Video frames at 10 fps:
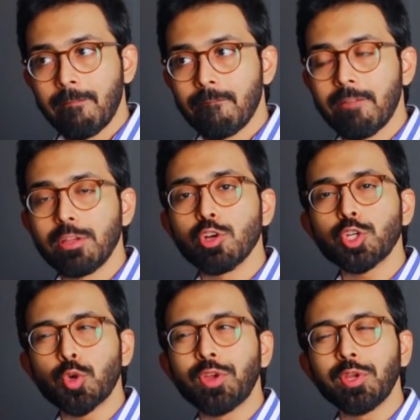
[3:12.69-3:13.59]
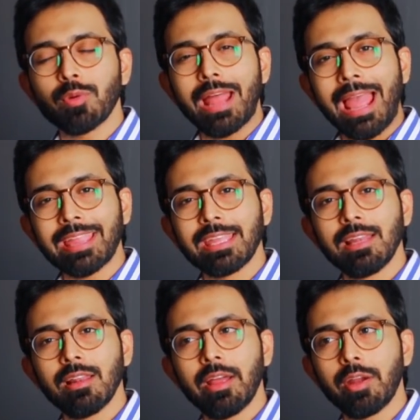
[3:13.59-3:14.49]
when you're showing your
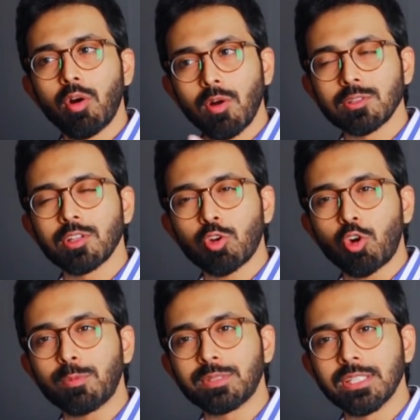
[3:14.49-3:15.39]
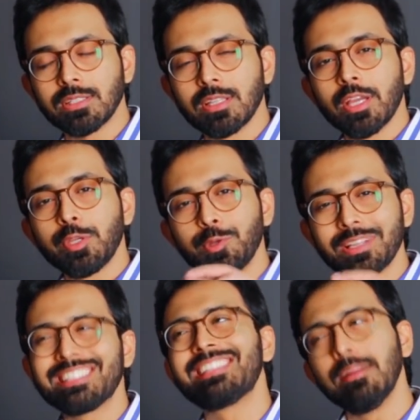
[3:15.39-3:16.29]
ankle and also the crop jeans, you
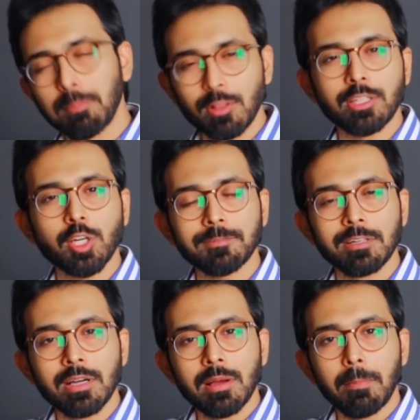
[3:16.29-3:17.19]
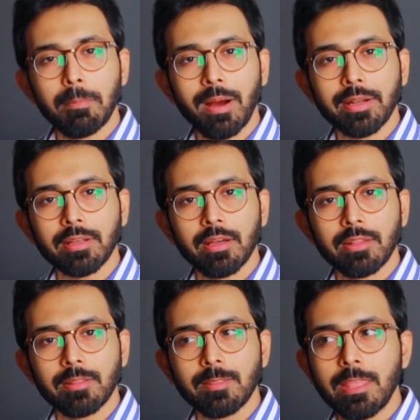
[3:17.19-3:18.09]
can still pull that off but
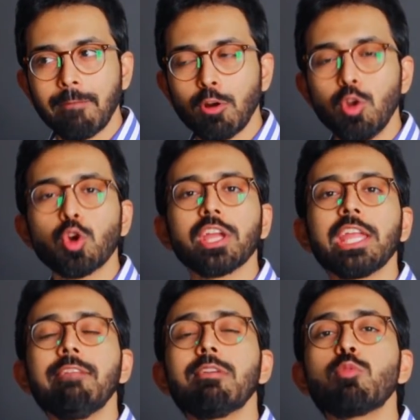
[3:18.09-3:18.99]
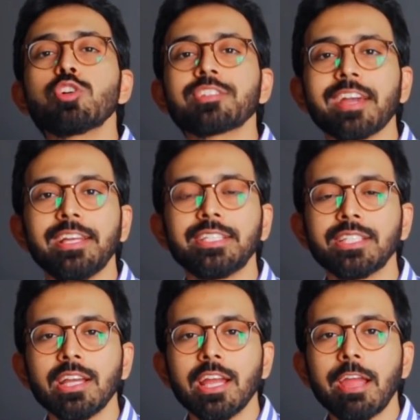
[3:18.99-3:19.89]
they would look even more stylish
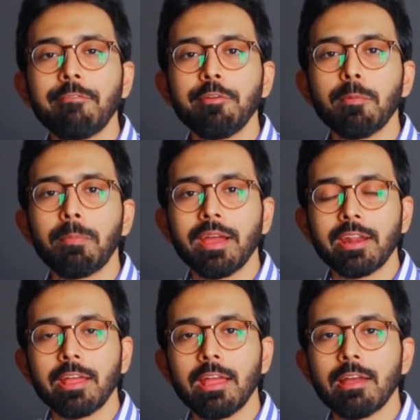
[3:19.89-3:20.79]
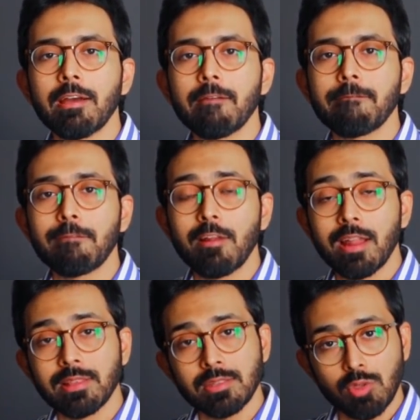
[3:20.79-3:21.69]
if you pair a full
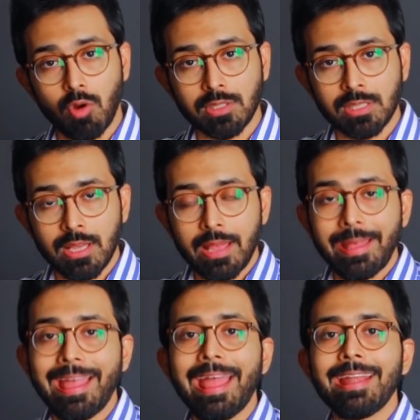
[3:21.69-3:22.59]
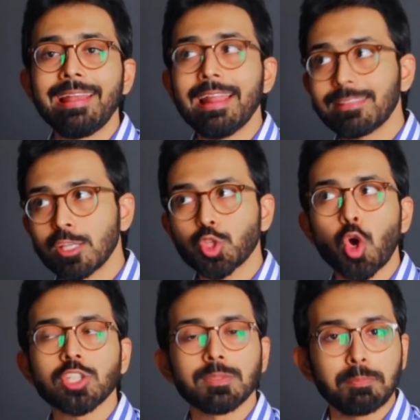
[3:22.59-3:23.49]
length socks and let the
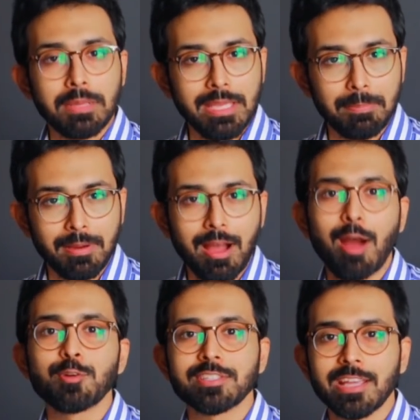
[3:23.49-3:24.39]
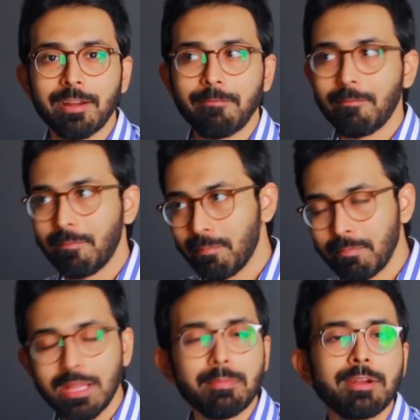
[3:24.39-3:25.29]
socks peep outside
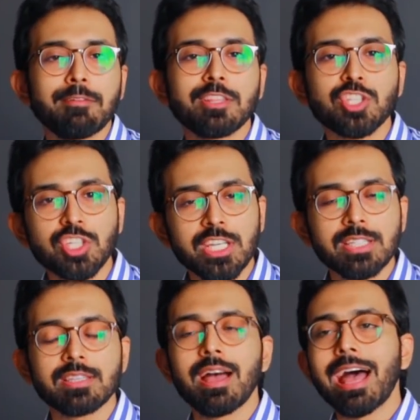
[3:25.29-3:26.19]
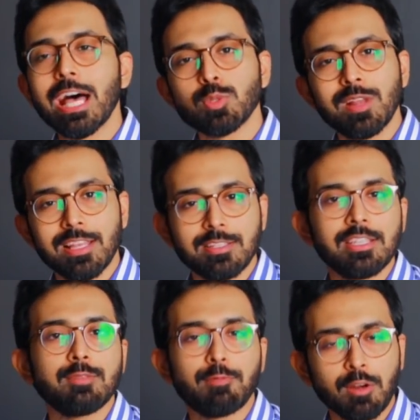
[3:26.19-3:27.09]
in between the jeans as well as
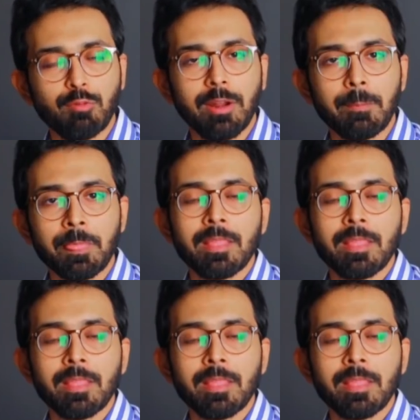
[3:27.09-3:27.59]
the footwear